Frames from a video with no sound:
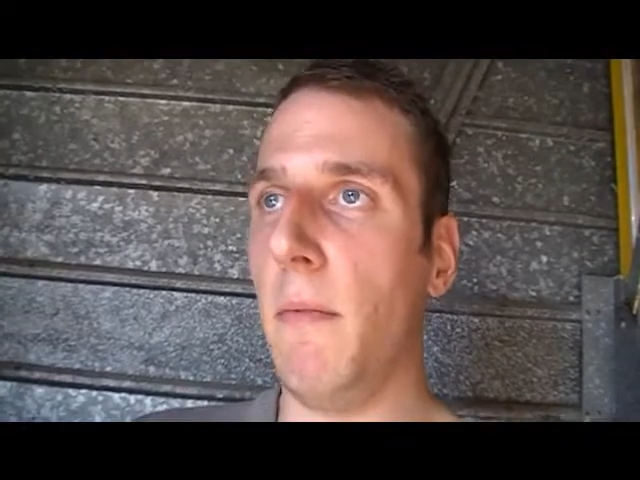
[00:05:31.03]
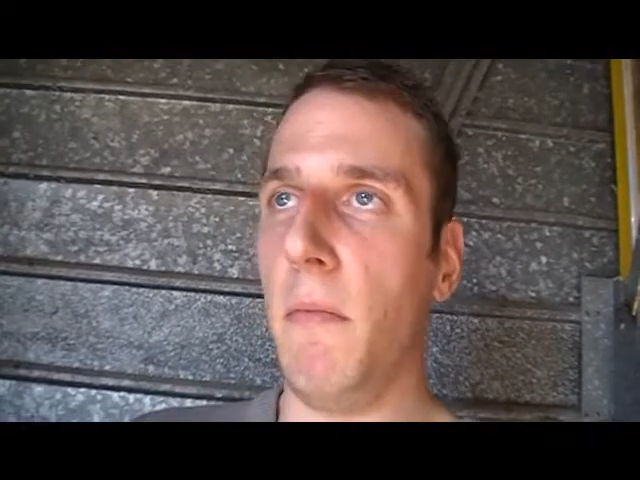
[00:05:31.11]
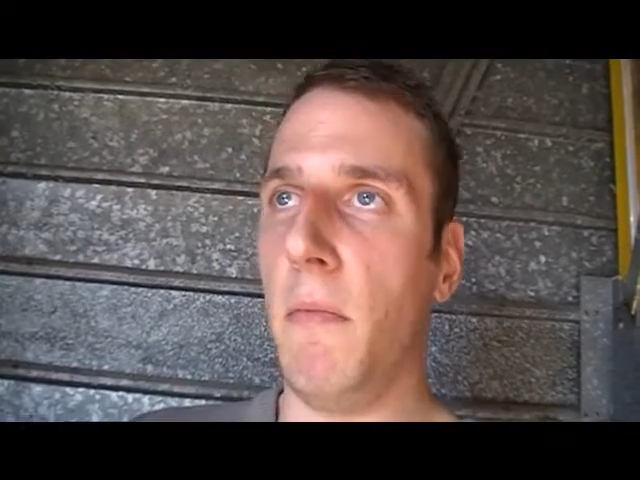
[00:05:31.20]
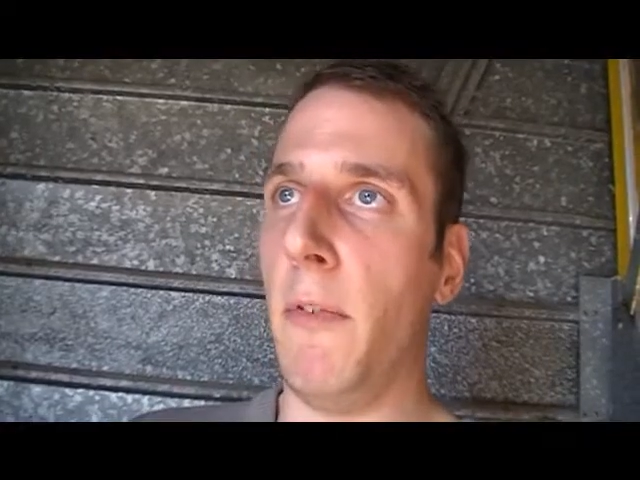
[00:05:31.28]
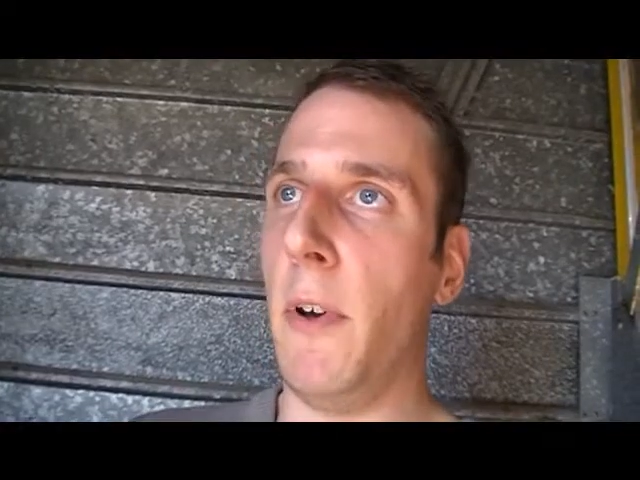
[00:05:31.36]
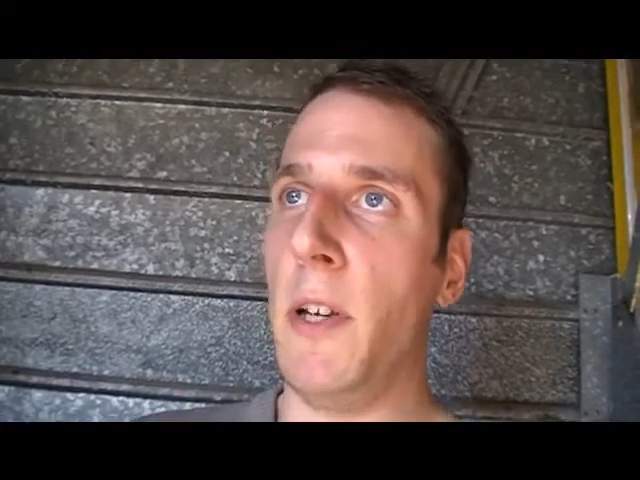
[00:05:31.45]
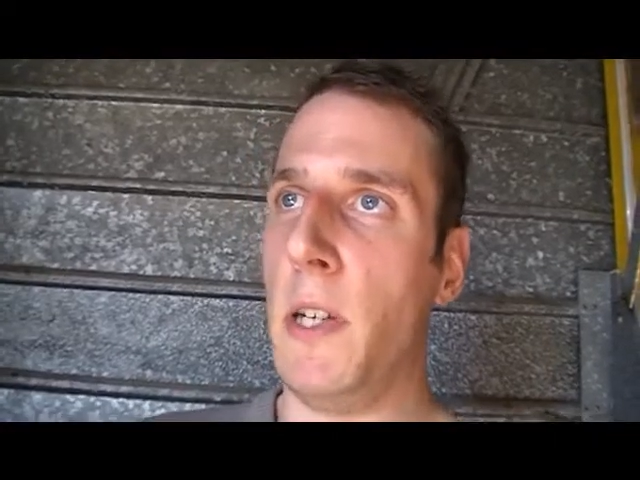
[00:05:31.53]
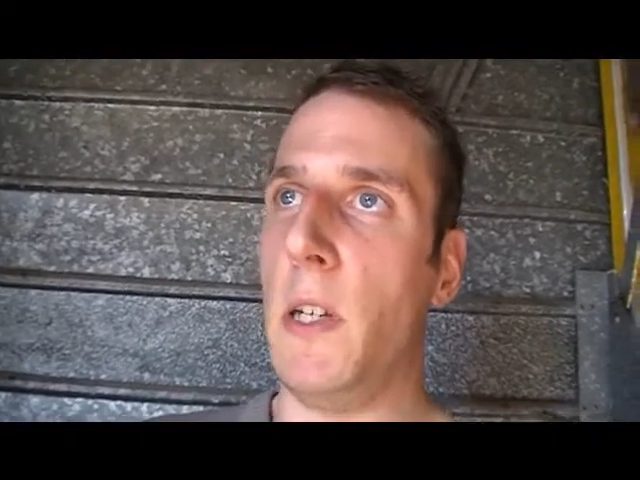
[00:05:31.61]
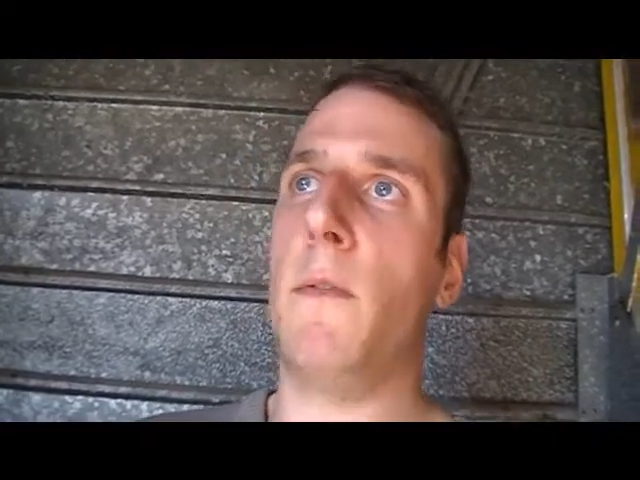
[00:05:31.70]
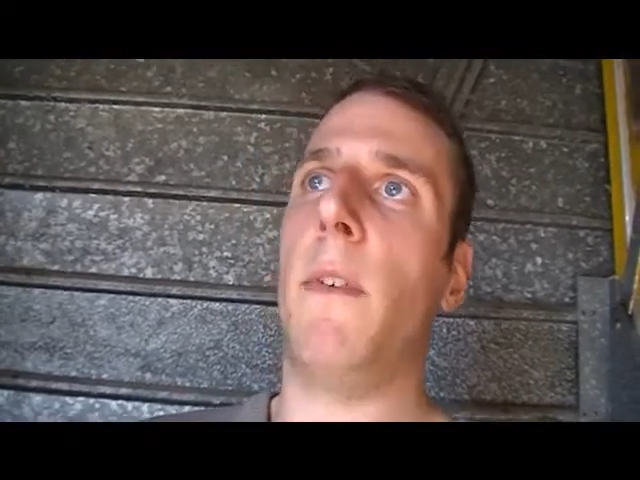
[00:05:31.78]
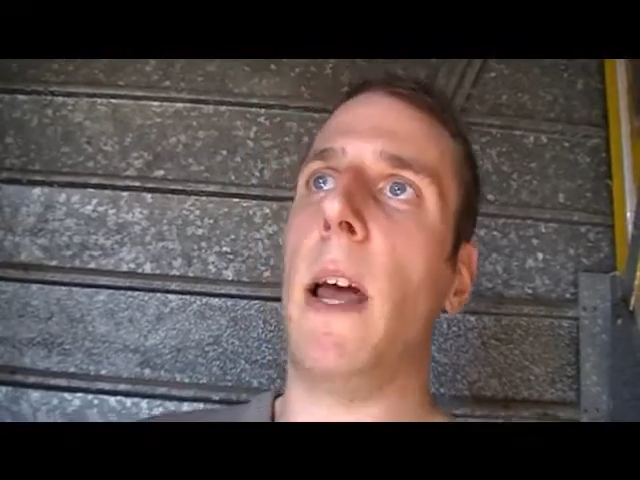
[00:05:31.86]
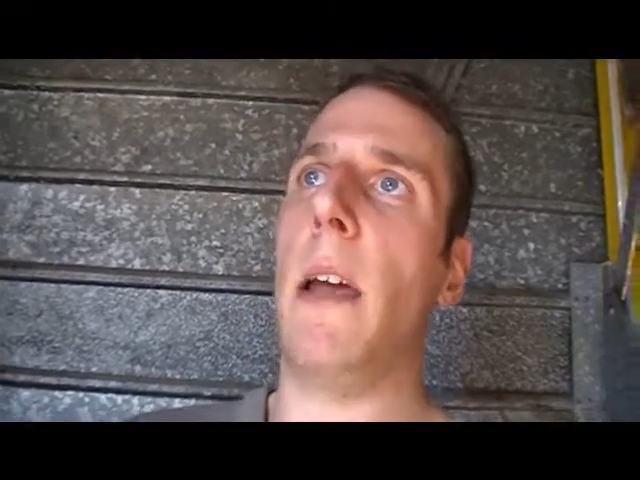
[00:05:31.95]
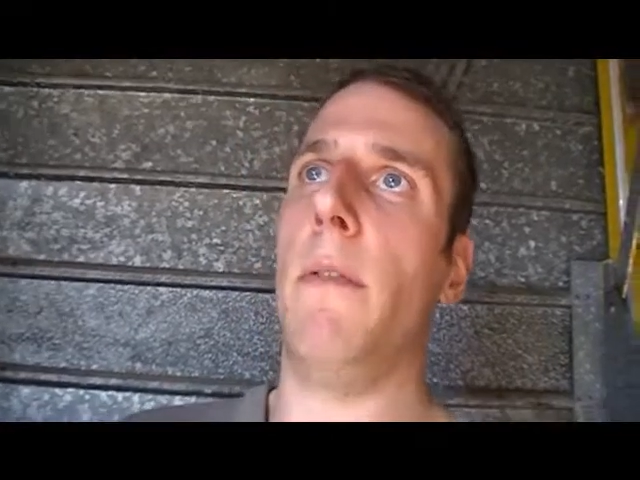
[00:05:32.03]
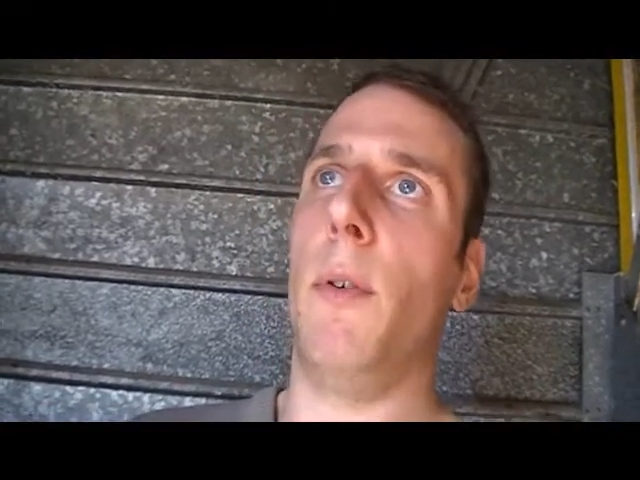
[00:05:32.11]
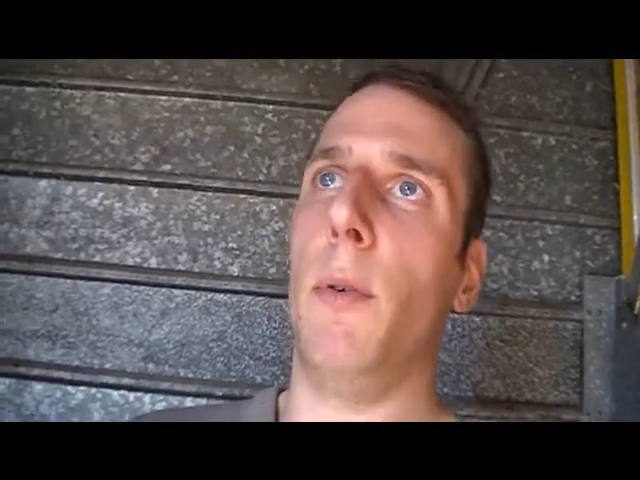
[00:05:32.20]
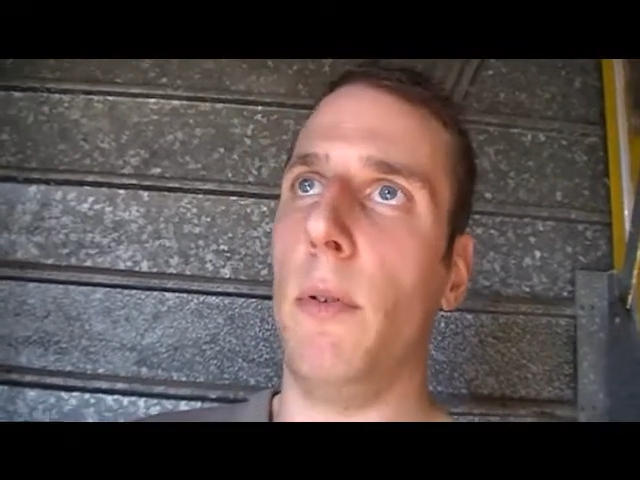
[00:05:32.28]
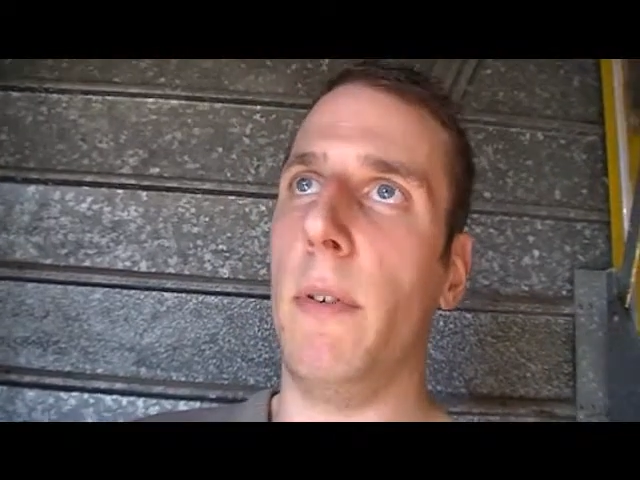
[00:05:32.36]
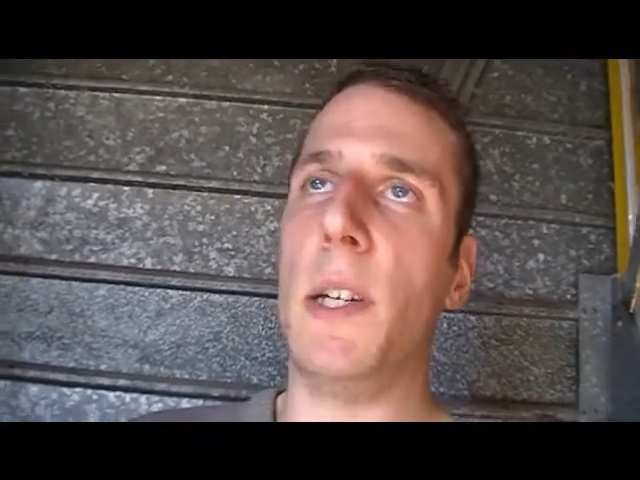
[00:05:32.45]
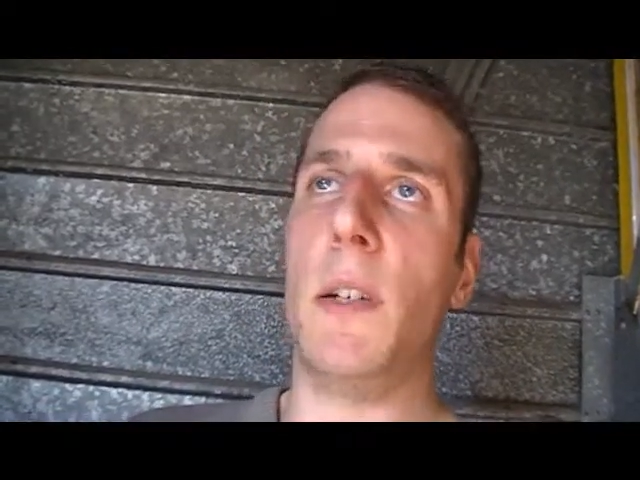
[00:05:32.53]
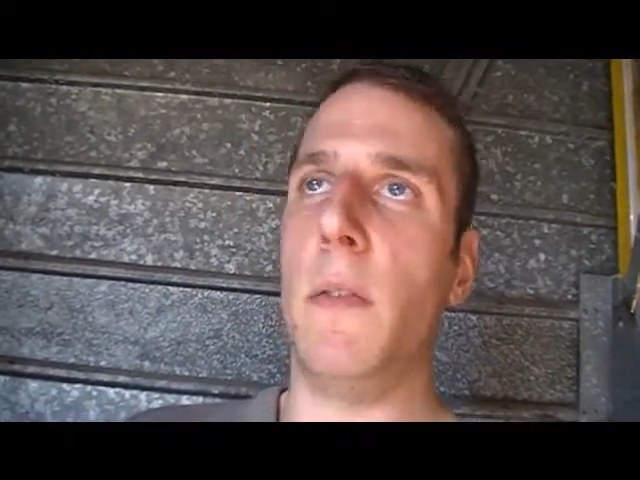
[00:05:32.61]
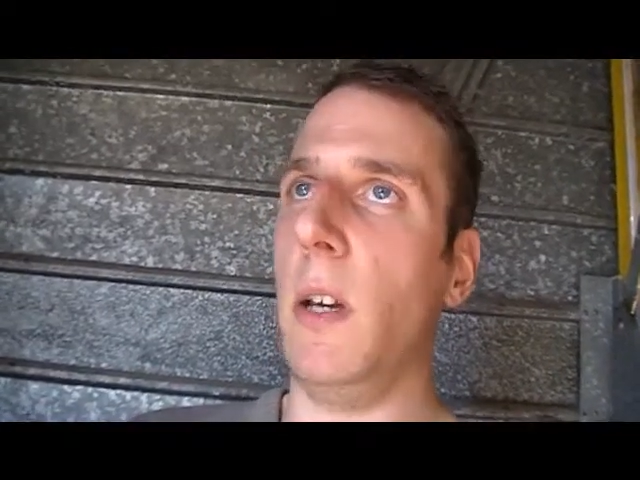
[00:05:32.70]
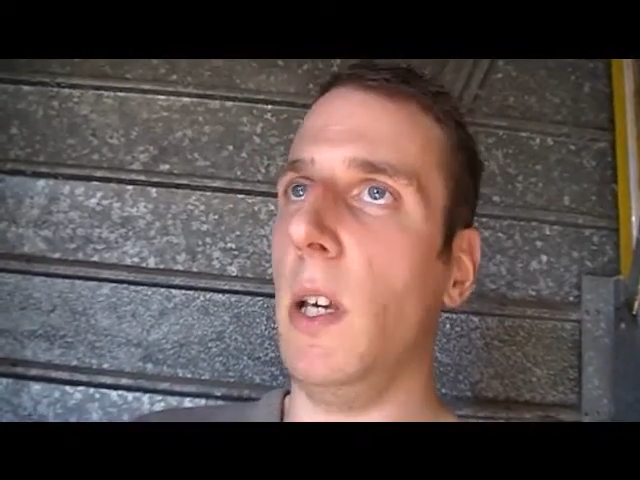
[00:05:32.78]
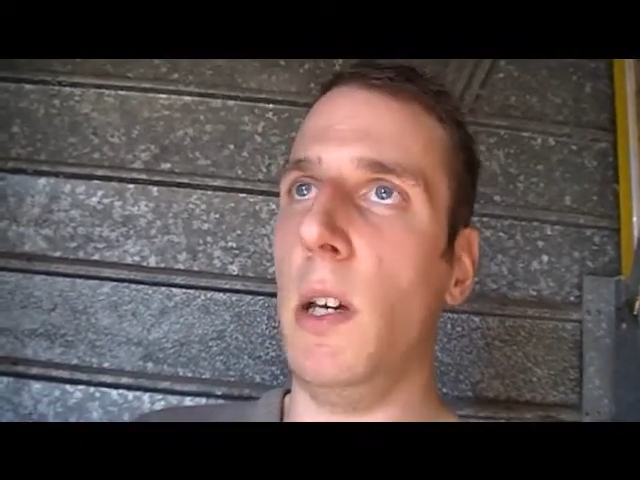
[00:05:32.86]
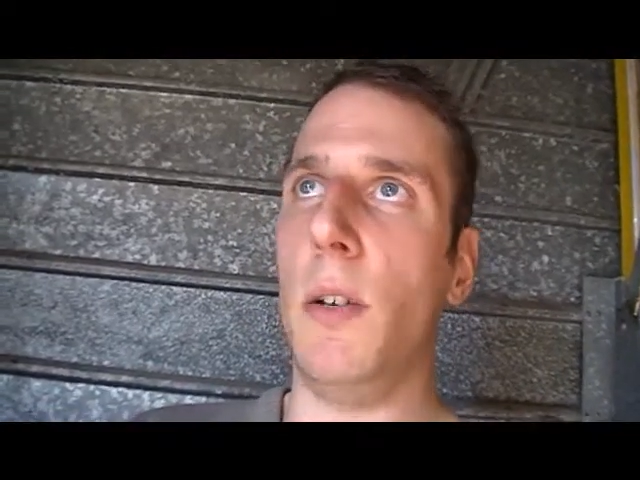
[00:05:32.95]
versus flavour and all the rest of
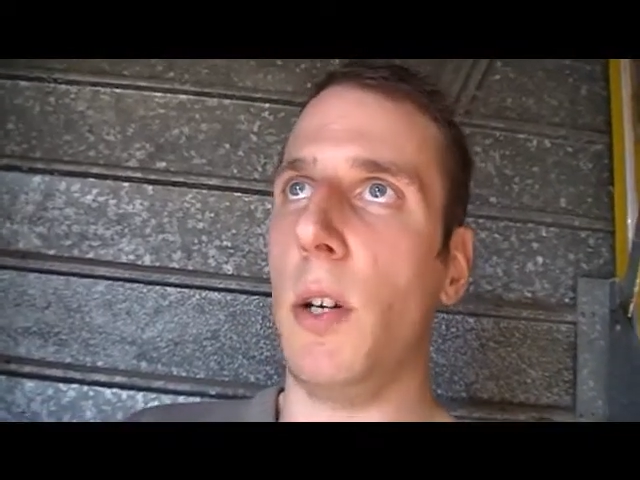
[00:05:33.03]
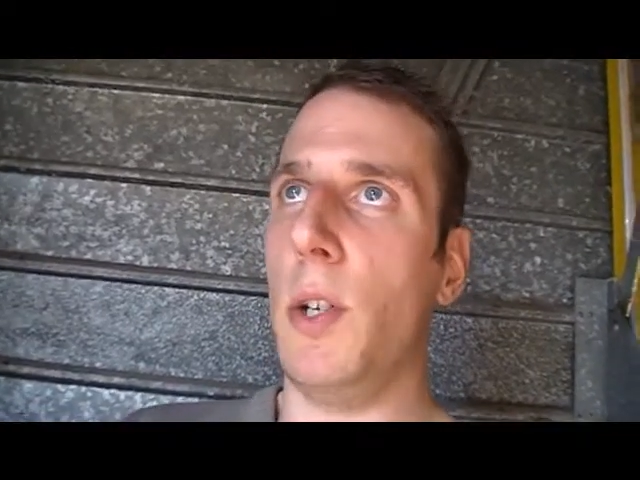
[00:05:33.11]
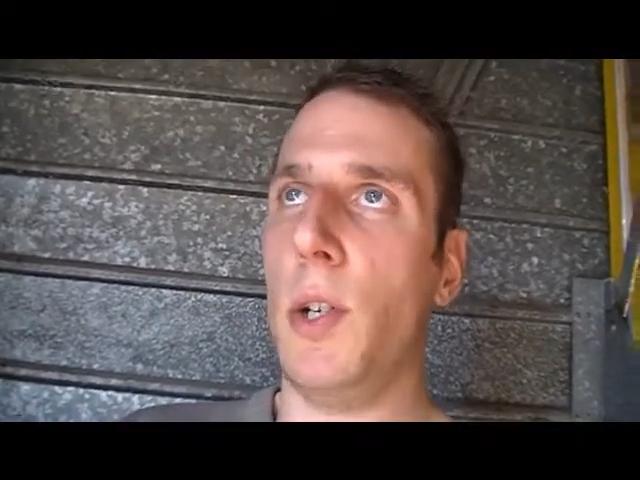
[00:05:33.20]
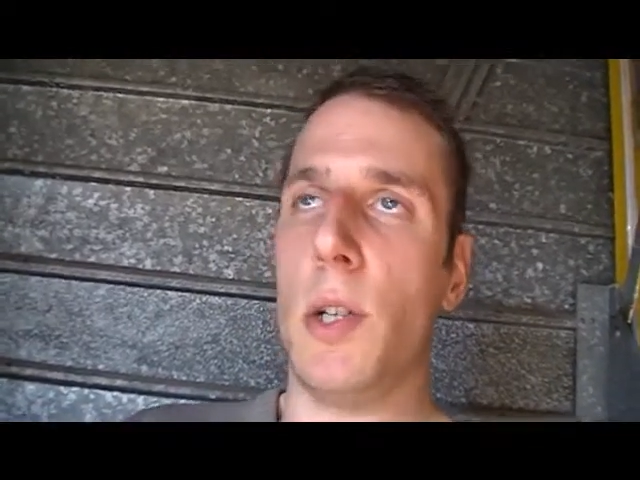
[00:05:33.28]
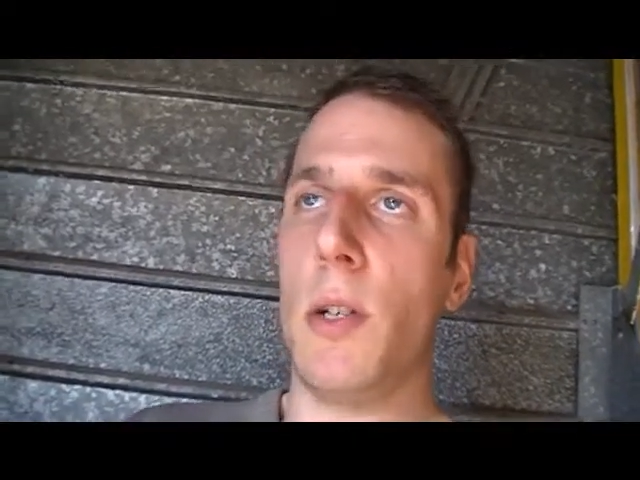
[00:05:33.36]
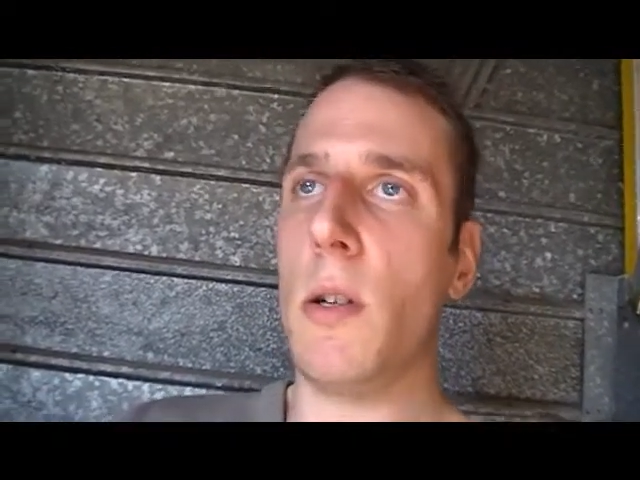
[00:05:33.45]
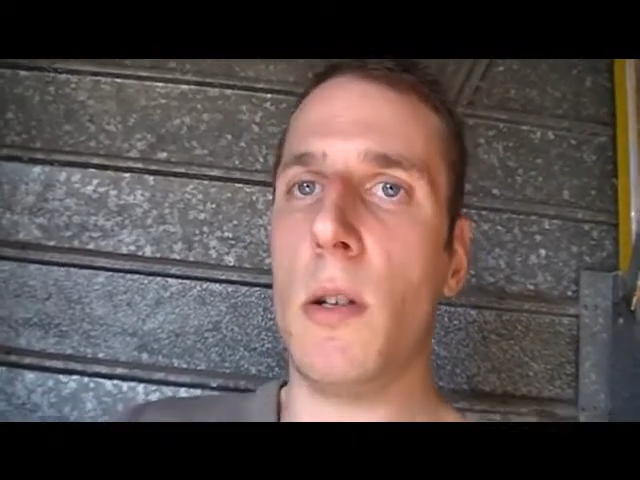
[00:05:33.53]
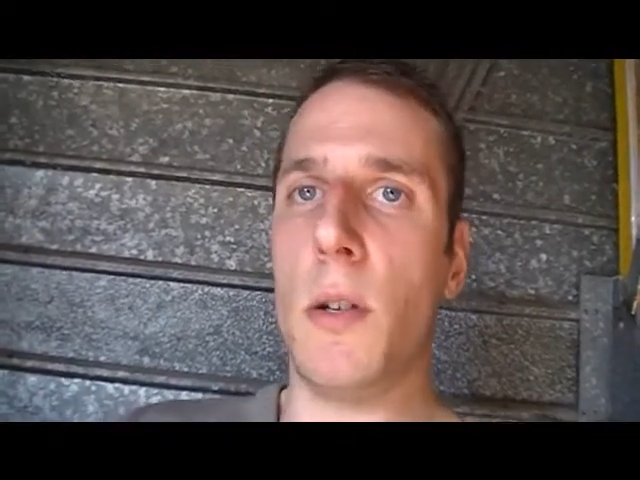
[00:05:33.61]
it, you can just